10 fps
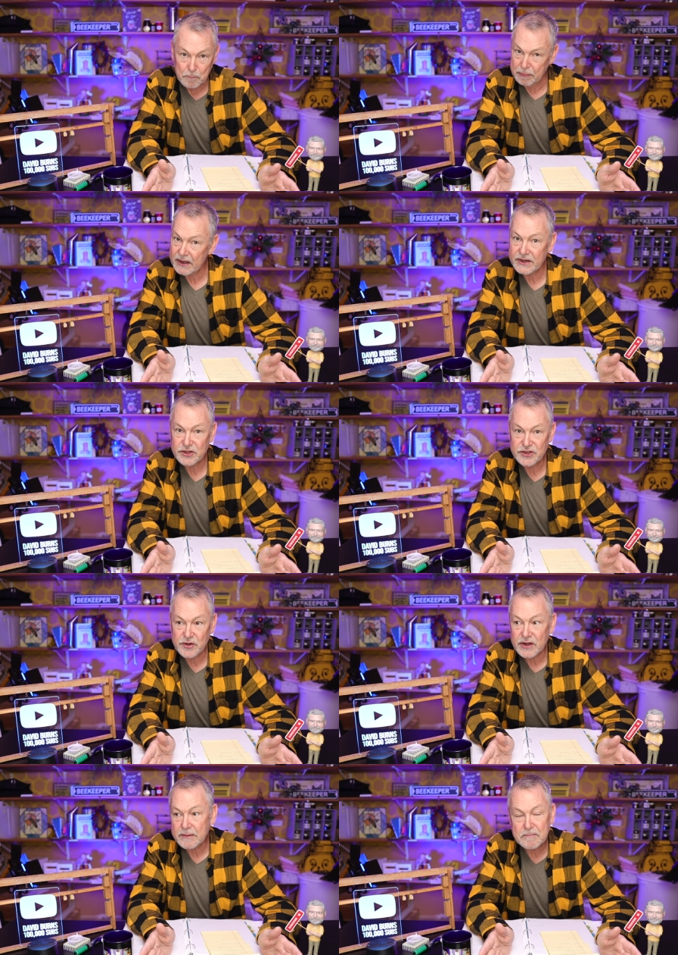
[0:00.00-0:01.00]
but
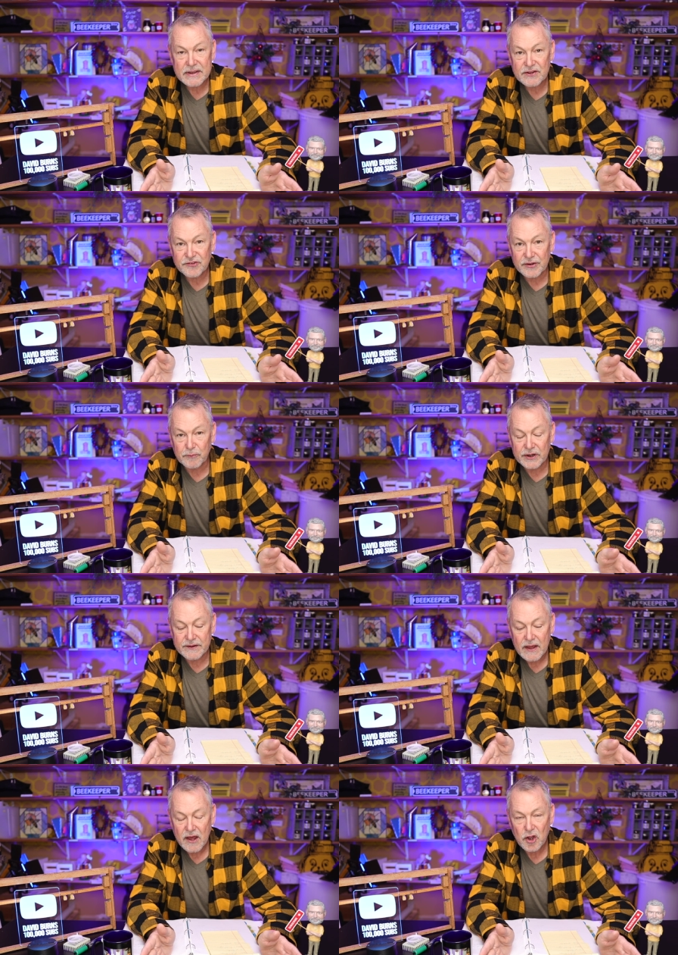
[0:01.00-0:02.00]
you can be
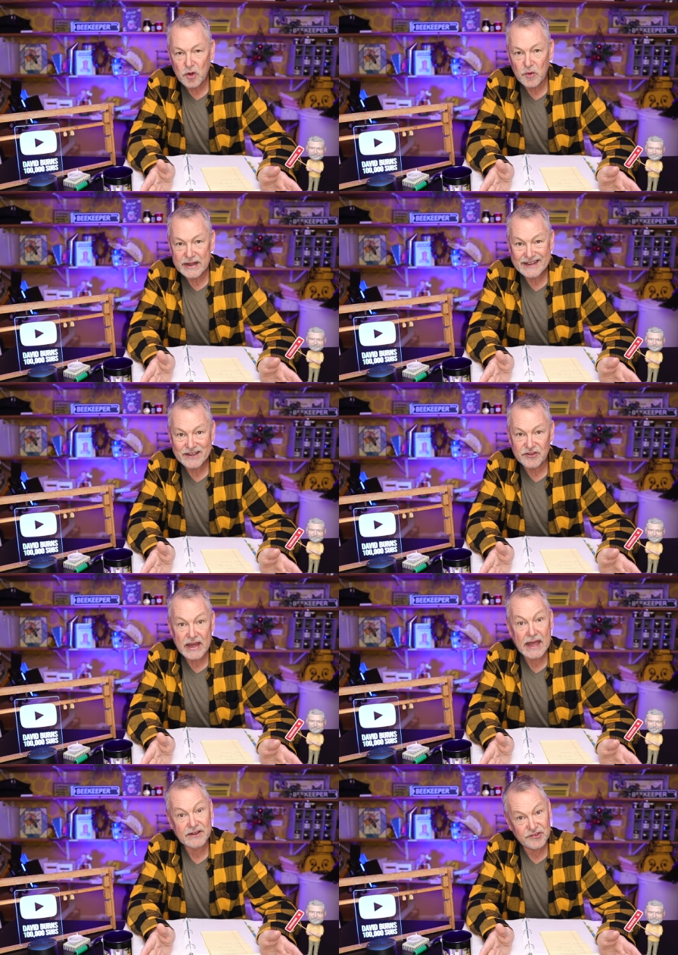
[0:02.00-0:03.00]
someone who is
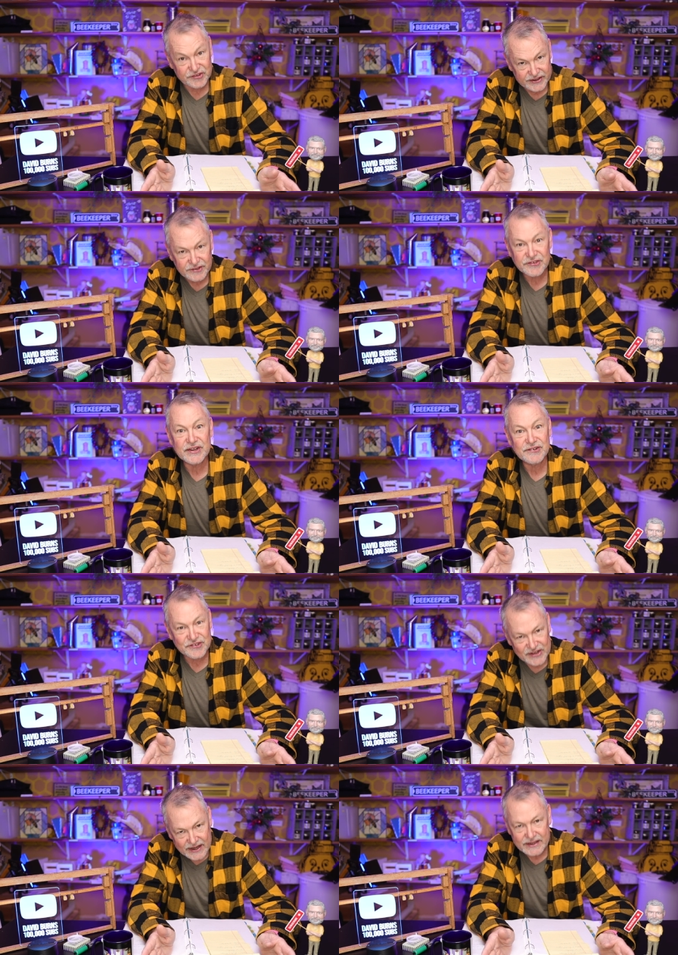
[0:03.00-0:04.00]
a citizen
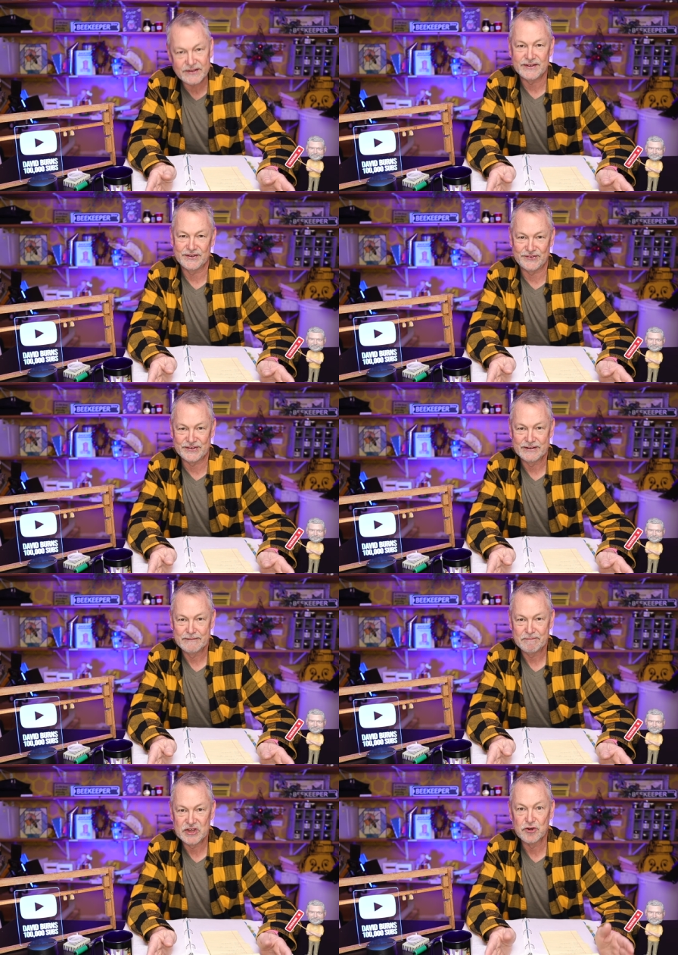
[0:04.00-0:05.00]
scientist,
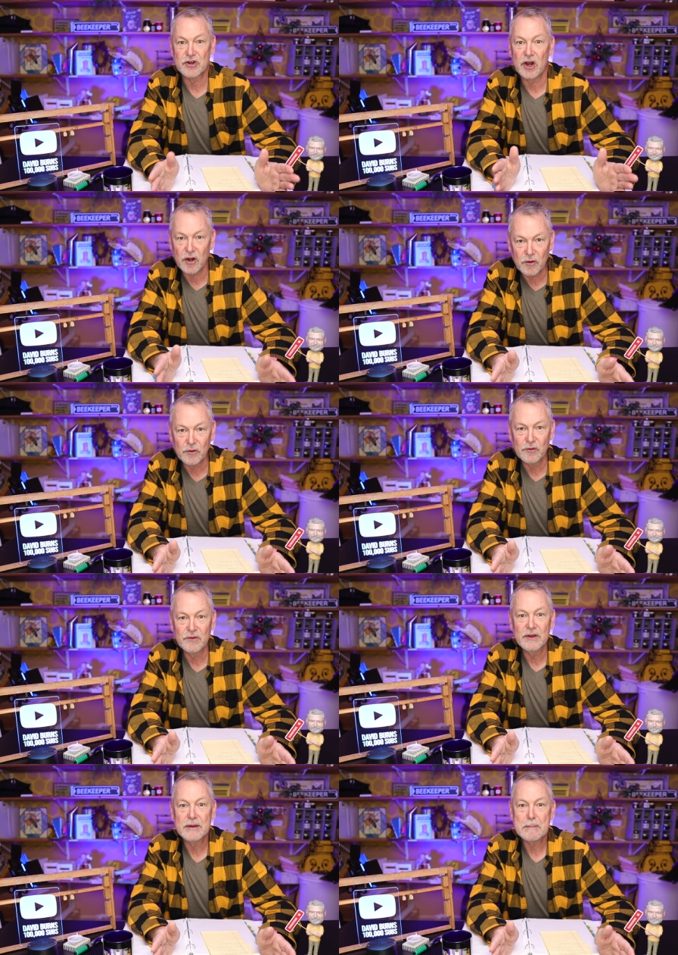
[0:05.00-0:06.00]
your
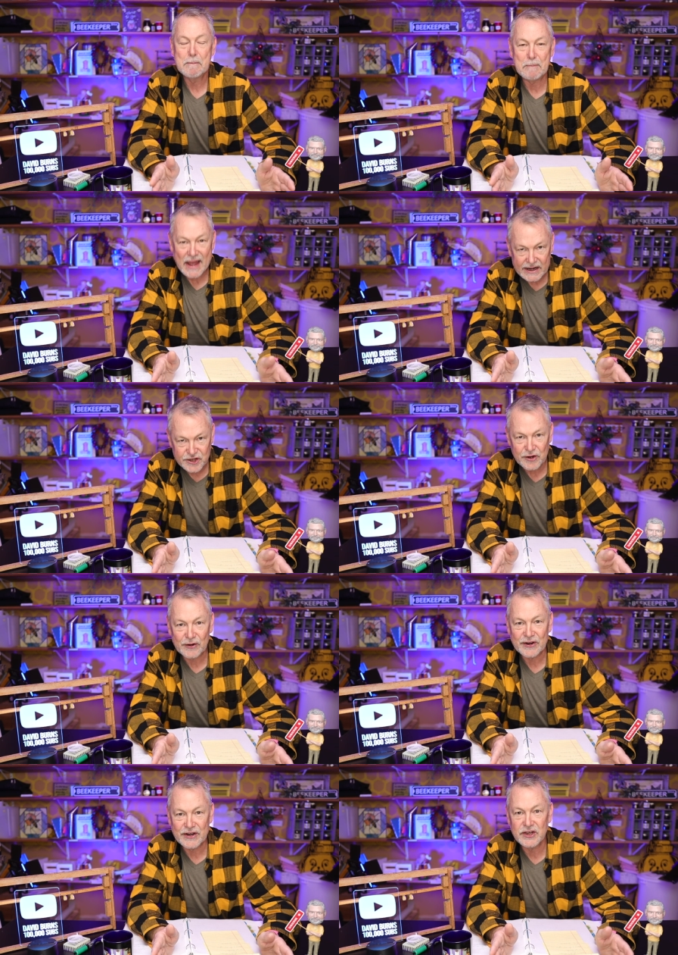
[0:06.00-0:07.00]
own
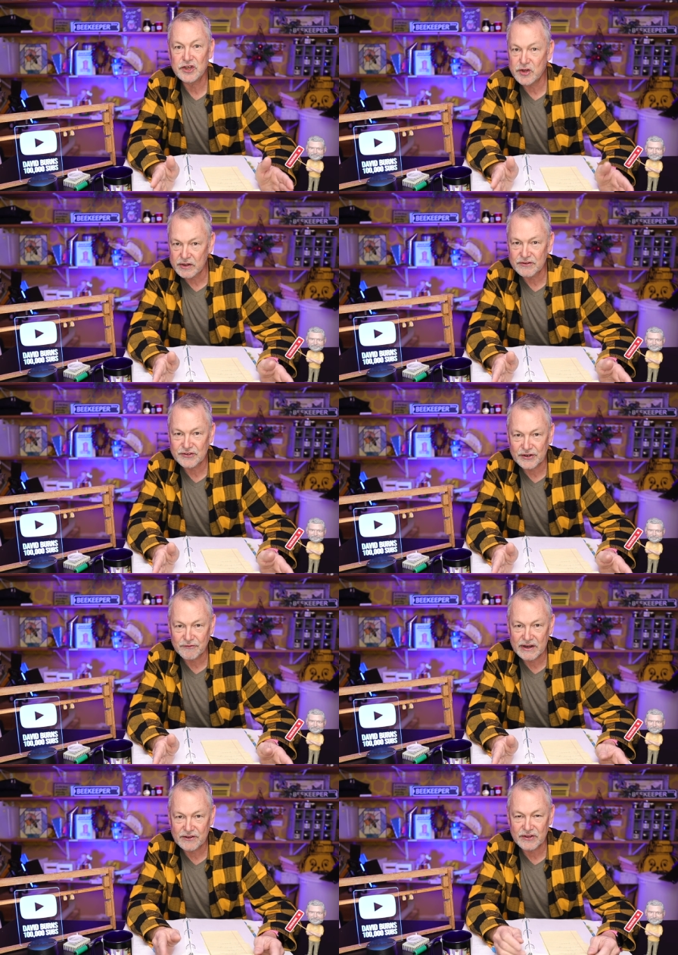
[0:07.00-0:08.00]
backyard, you can
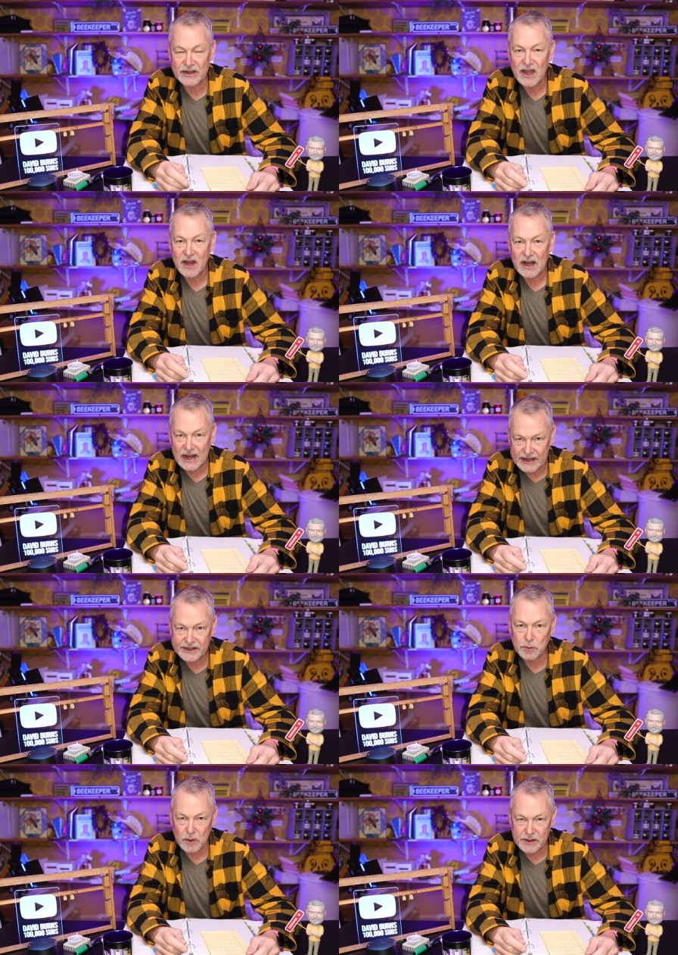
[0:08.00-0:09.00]
start raising
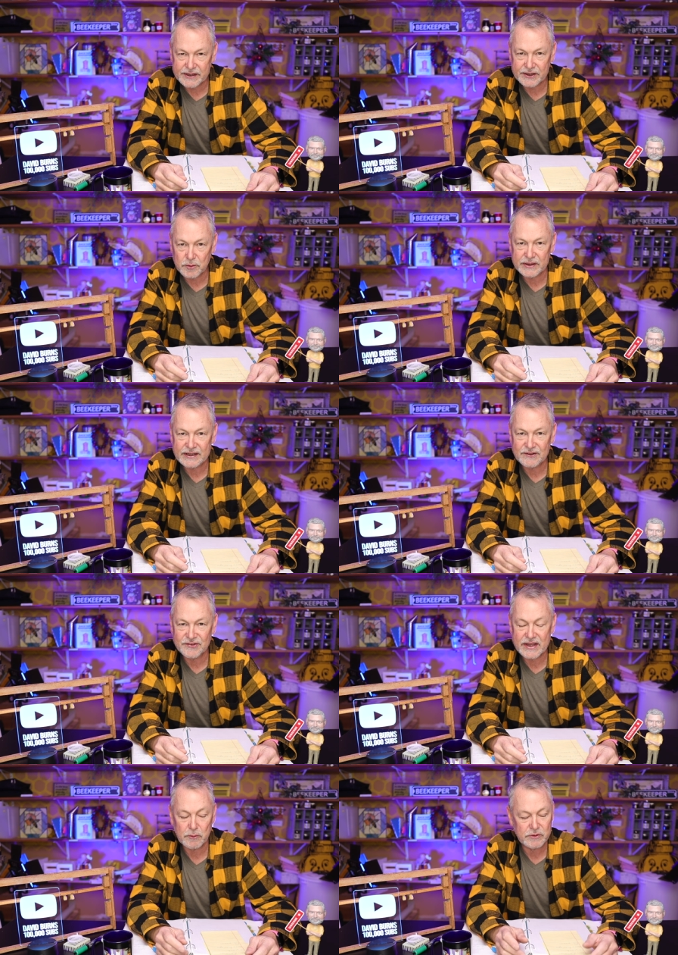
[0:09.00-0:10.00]
high quality
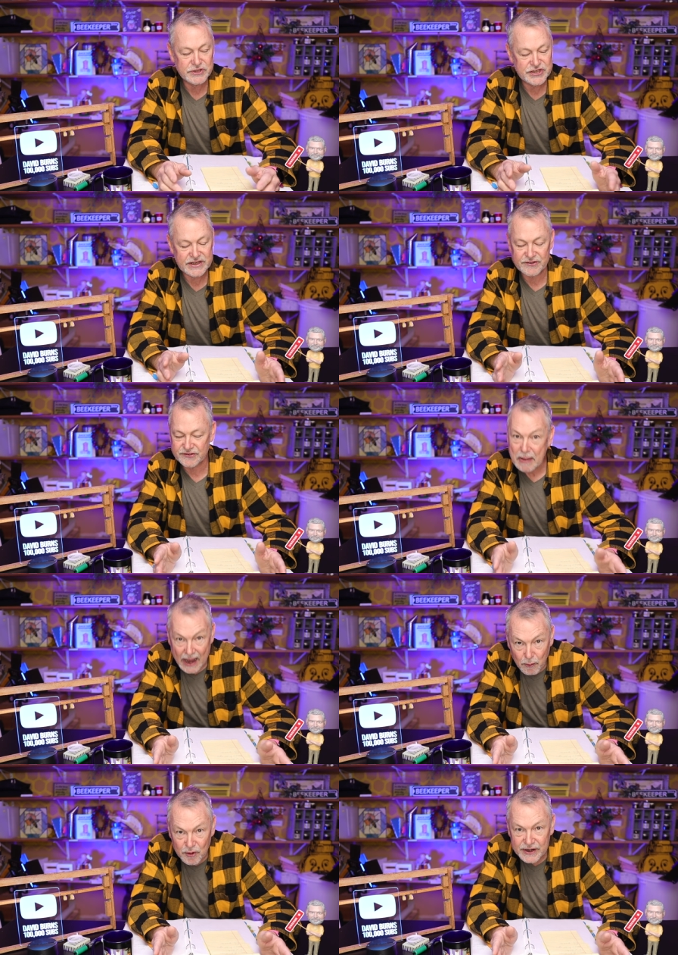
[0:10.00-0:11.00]
queens that will just
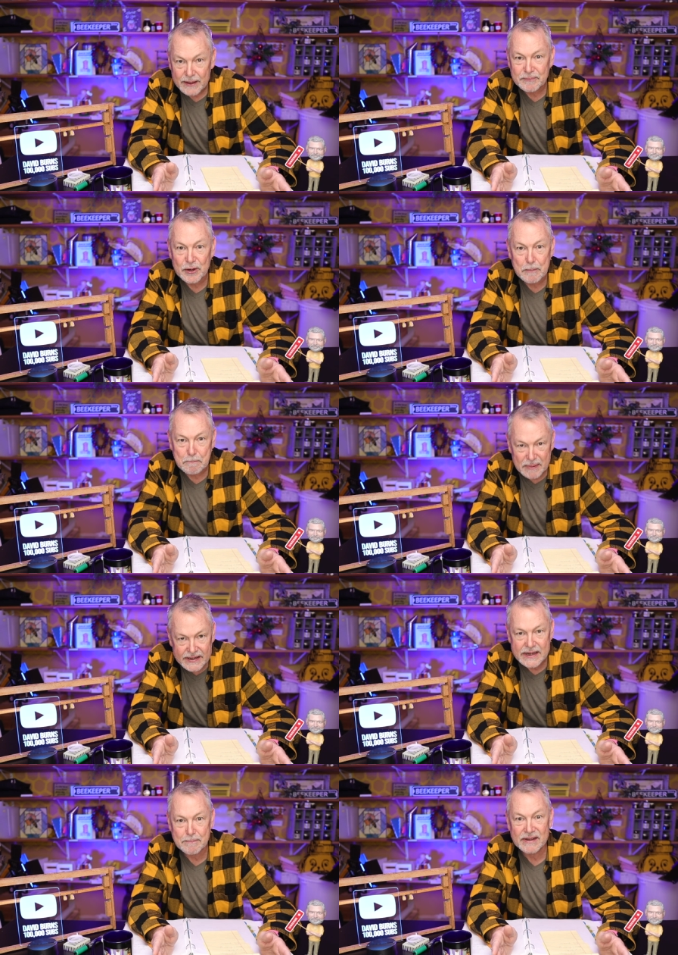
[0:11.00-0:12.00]
power up your
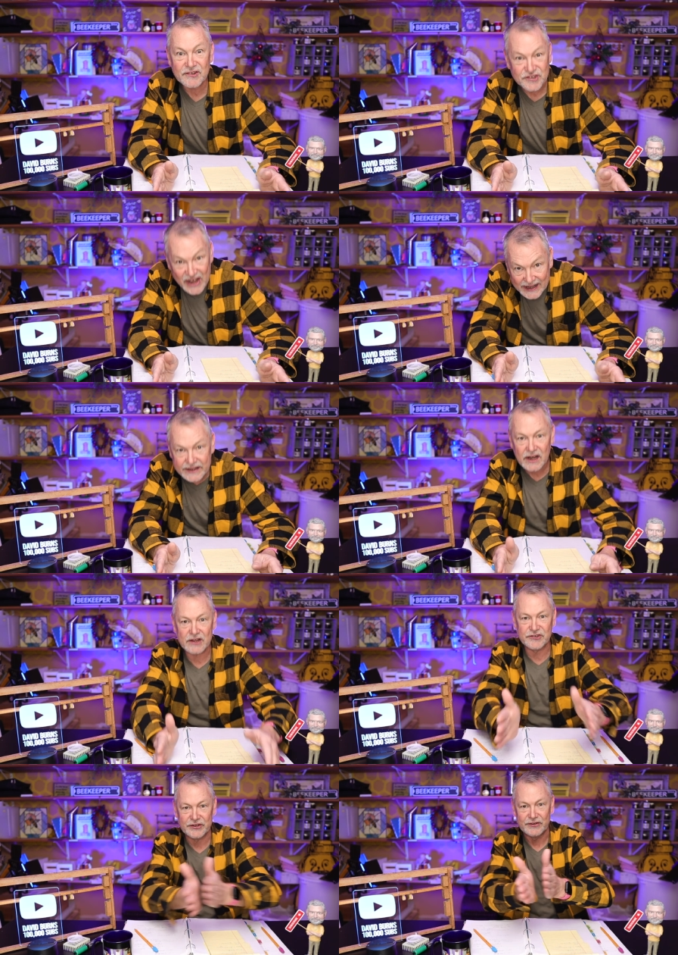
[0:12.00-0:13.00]
beekeeping side
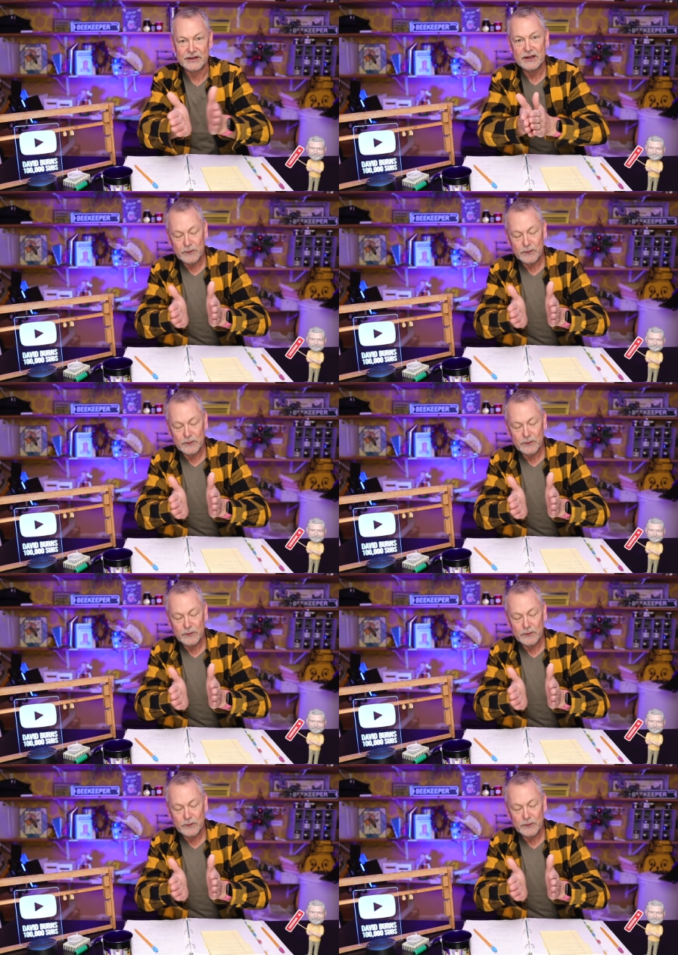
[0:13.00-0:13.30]
hustle.